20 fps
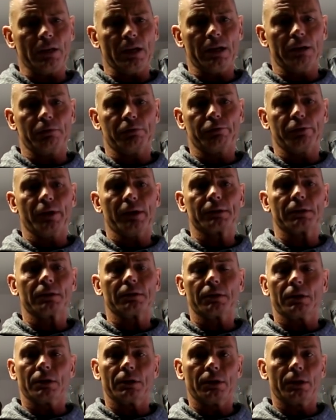I'm
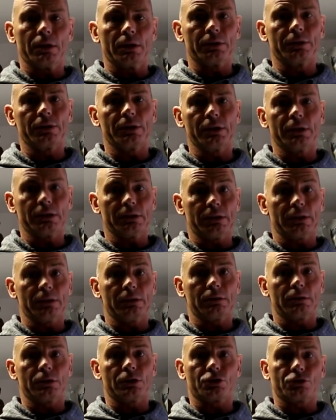finding that
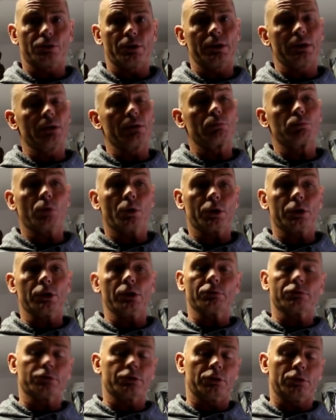the training what I
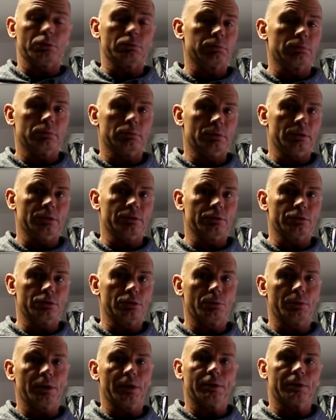used to do isn't
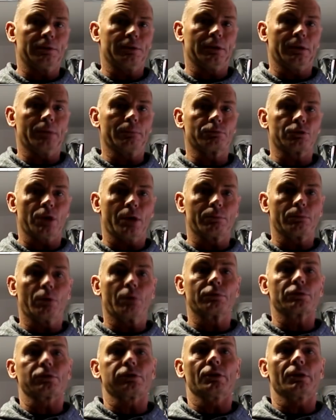doing anything. I'm
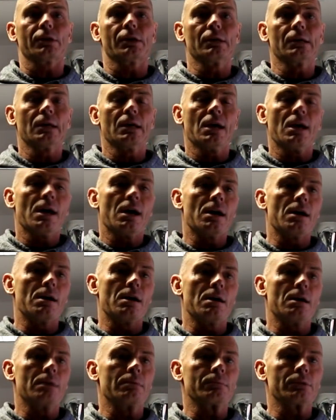obviously
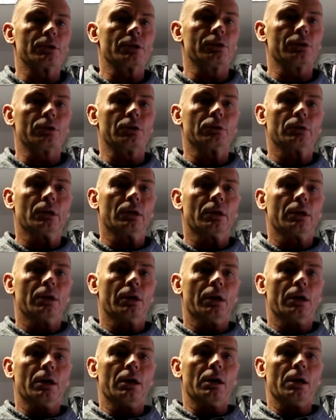
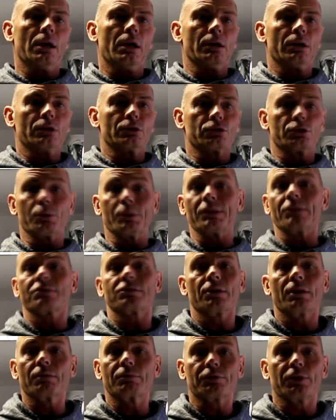doing the
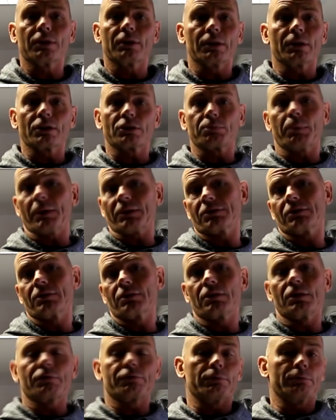same thing and expecting
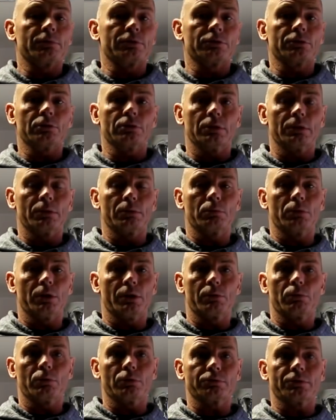a different result.
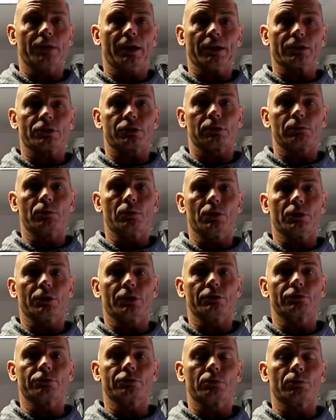It wasn't actually
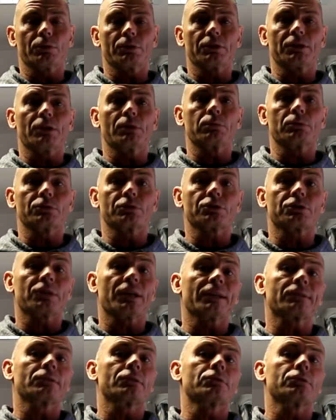working. So what I did was I
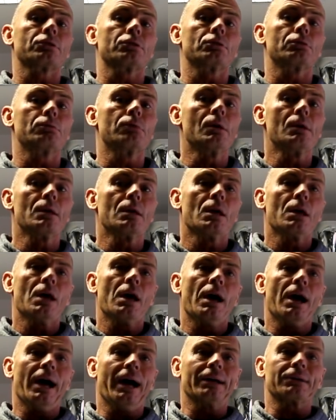started to
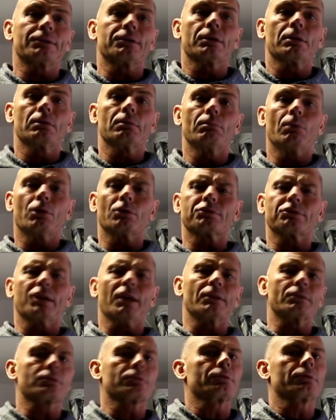add more
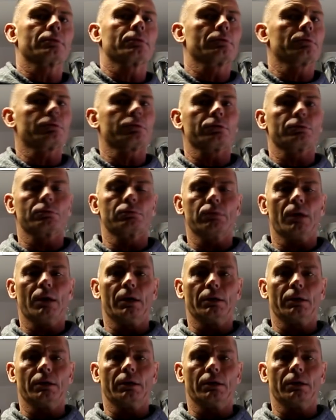sets to